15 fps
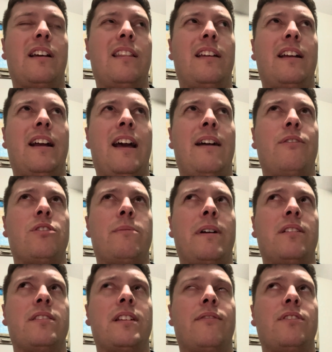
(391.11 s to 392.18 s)
I think I averaged
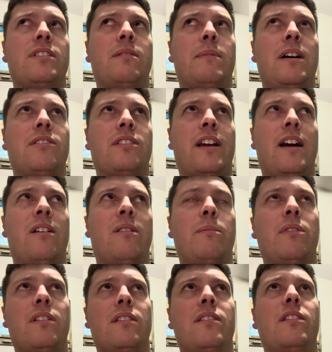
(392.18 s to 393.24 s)
about 17 miles an hour,
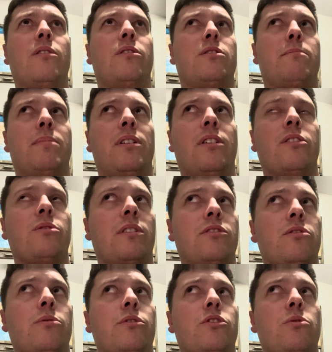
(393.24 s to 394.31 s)
but there were some periods where I
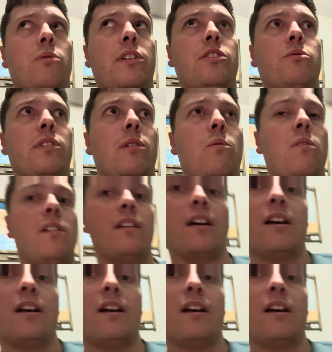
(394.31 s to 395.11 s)
was doing 20, 21,